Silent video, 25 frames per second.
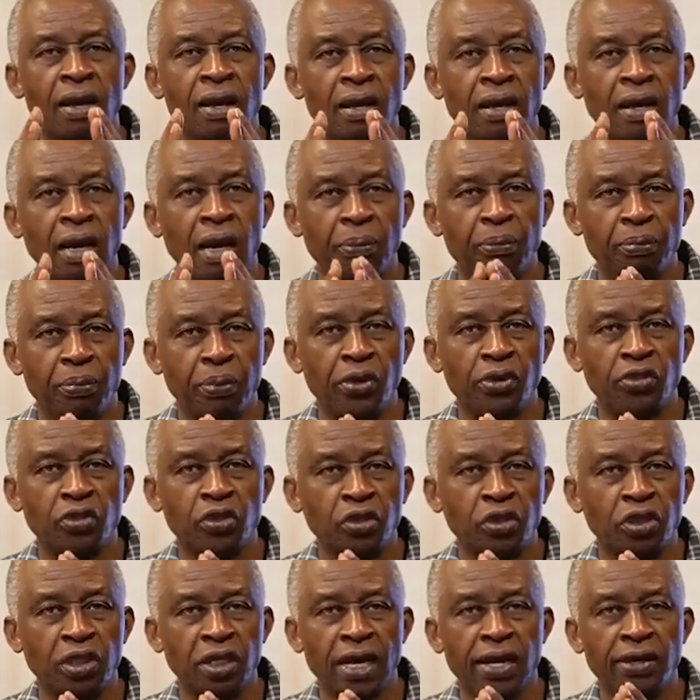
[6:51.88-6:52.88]
Apostle
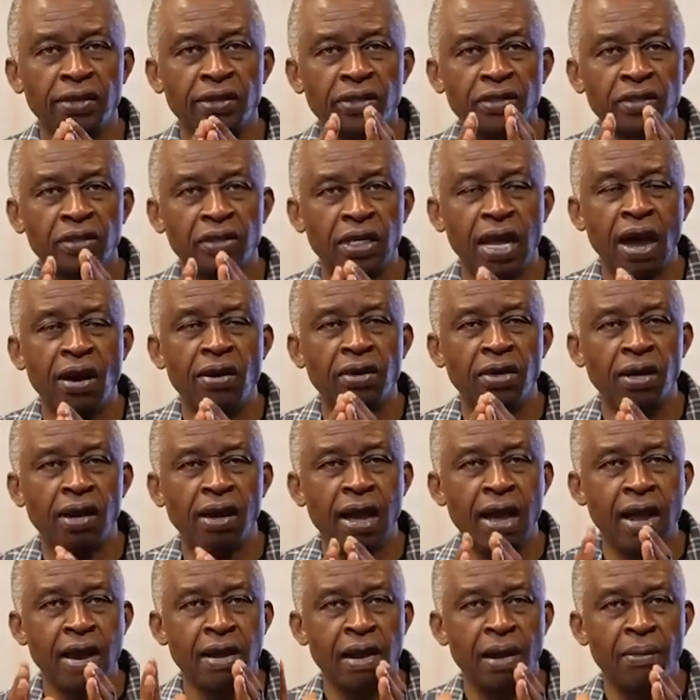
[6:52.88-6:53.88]
Sheldon
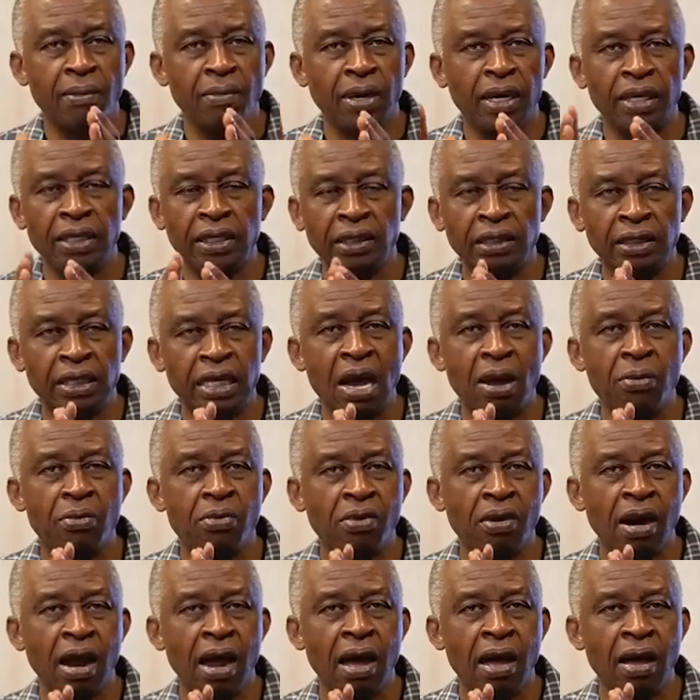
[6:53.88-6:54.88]
Southland, and Lady
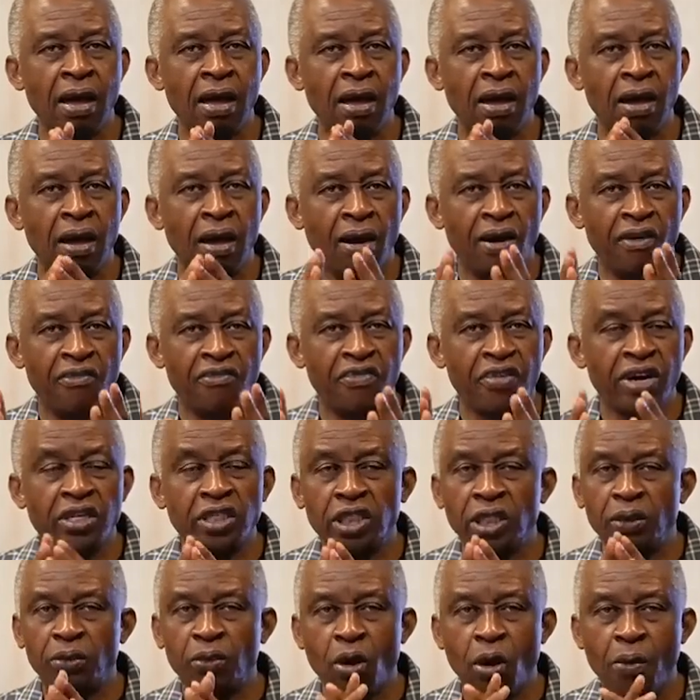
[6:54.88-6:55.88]
Deborah of
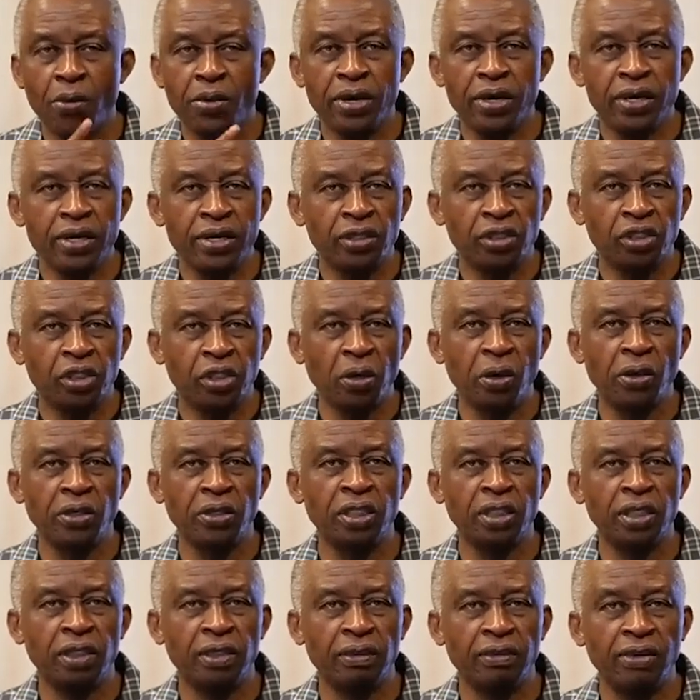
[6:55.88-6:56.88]
Friendship Community Church
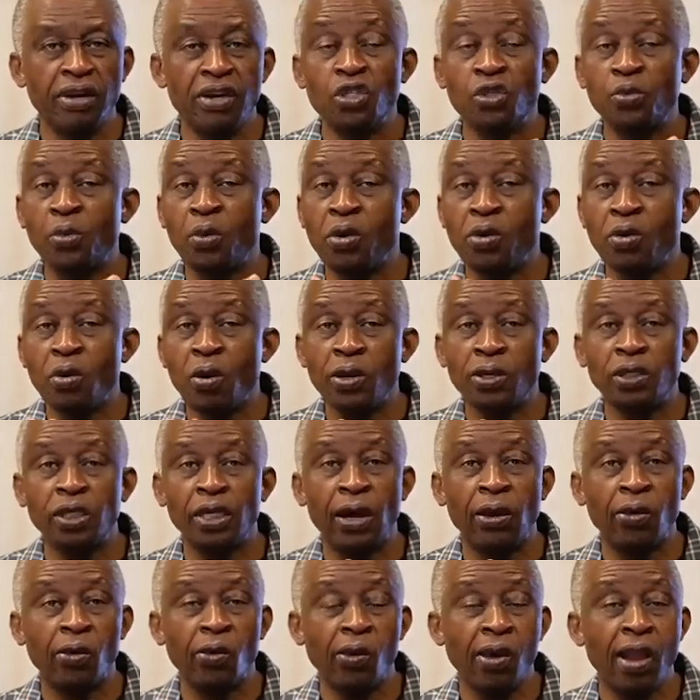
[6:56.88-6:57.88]
in Greensboro, North
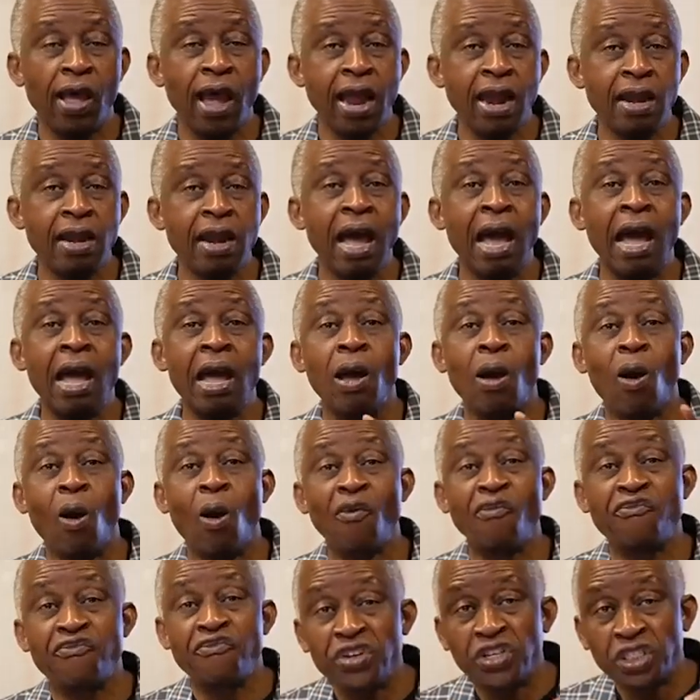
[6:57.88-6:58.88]
Carolina,
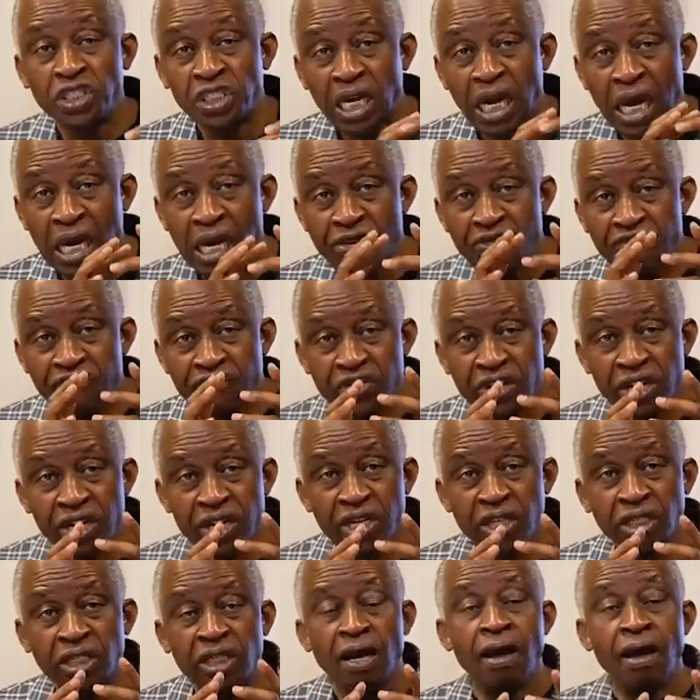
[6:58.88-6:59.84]
officially finished